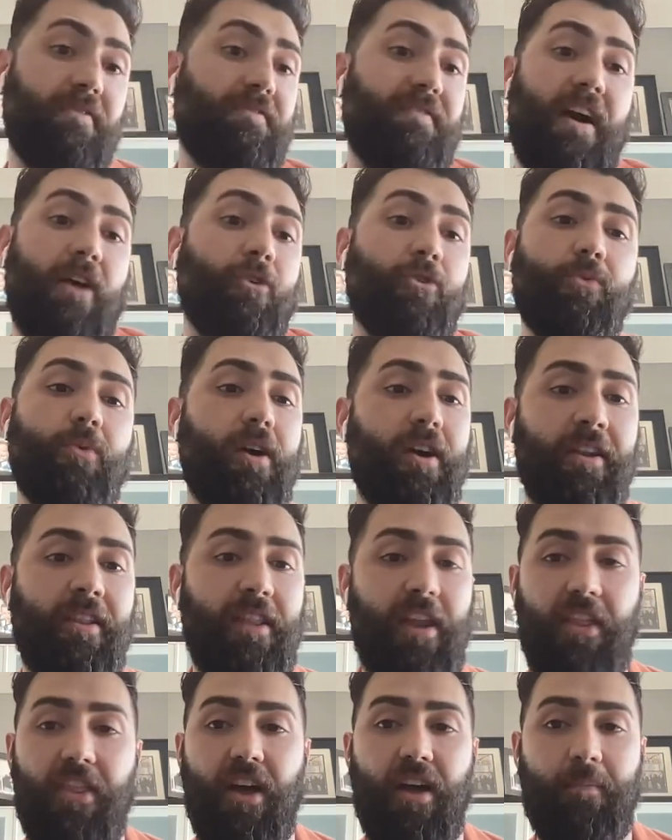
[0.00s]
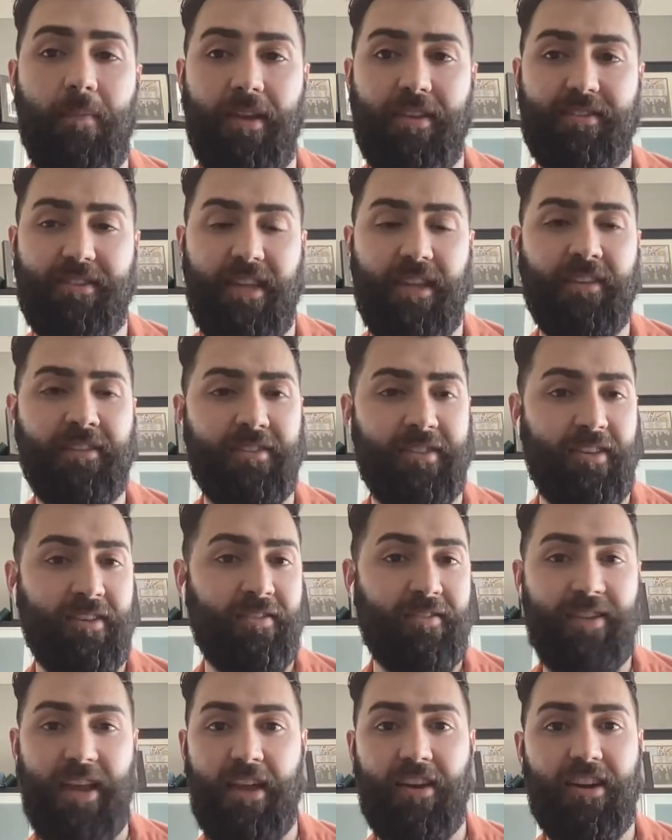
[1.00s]
found one that I thought made sense
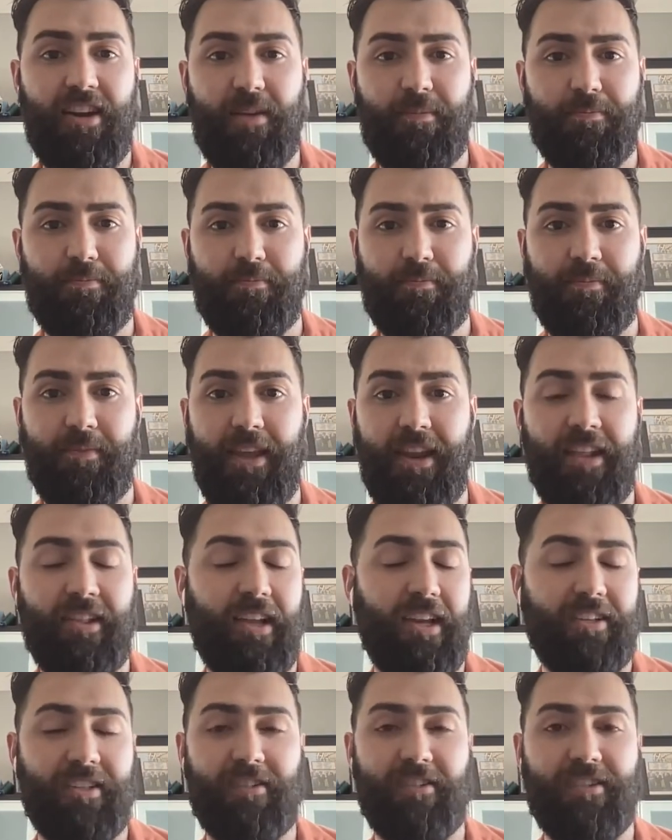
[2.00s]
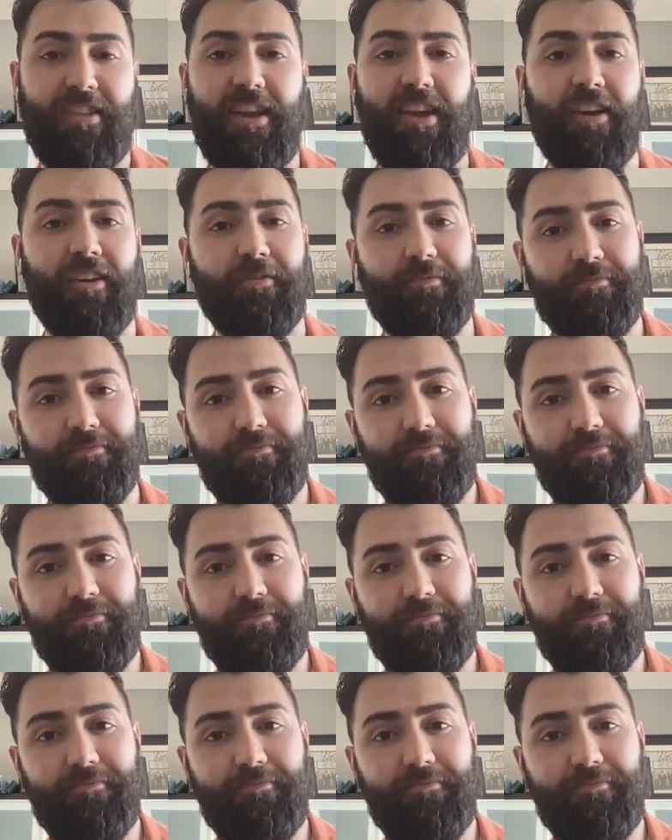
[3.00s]
and ended up getting licensed there.